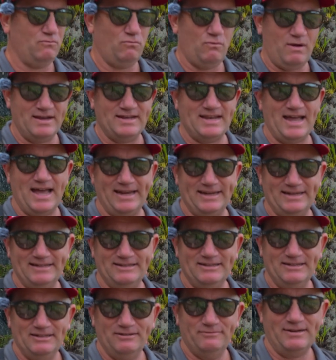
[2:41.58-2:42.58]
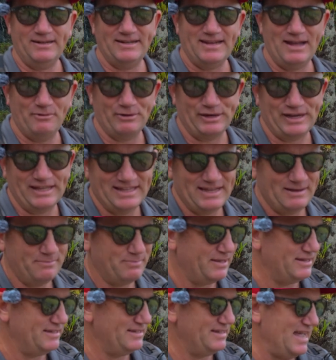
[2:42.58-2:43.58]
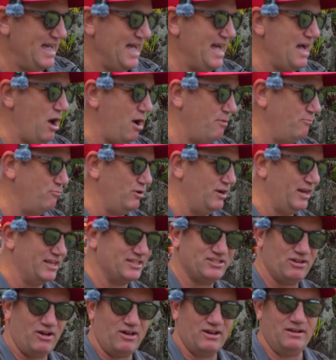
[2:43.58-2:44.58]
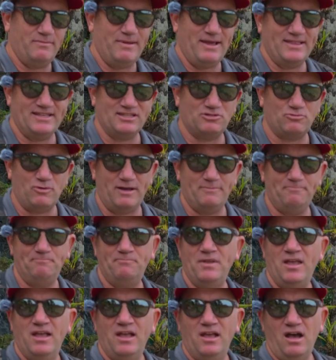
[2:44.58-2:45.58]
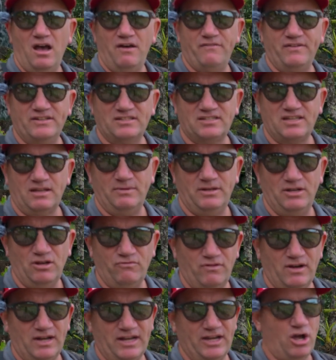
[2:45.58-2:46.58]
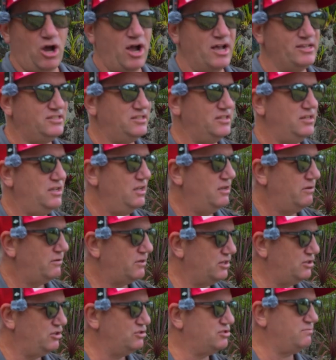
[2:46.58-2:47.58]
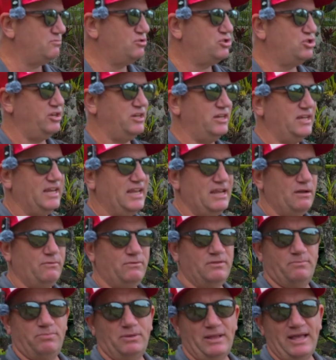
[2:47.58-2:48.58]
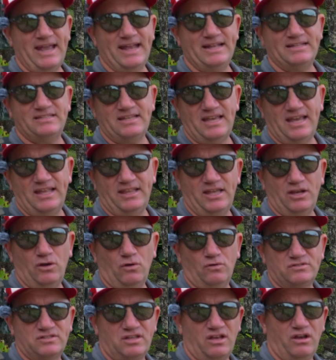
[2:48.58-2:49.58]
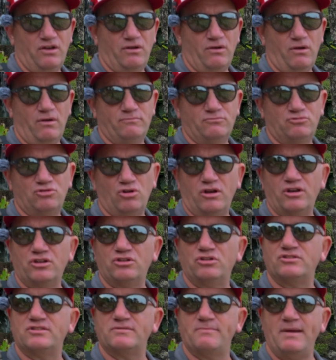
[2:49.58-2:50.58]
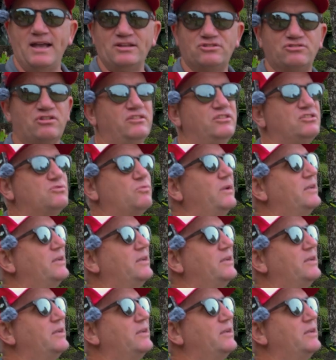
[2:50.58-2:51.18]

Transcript: One day we'll get there, but I'm really excited about this one. I think it's going to be really nice. Going to do some shooting here with the plants, and then also I'm trying to do some astro this